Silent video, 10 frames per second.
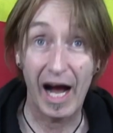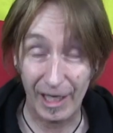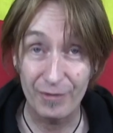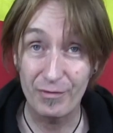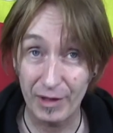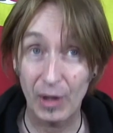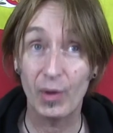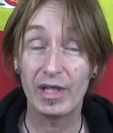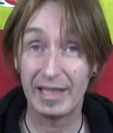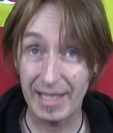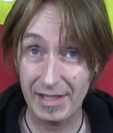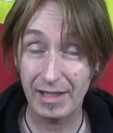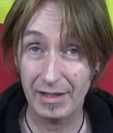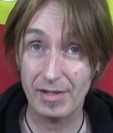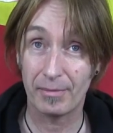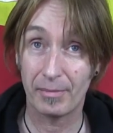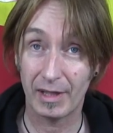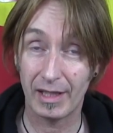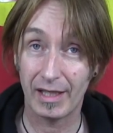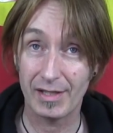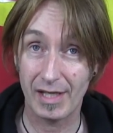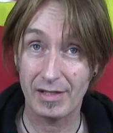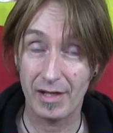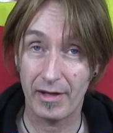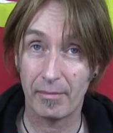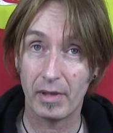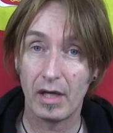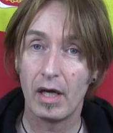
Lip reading: can recall listening to somebody and I said to them,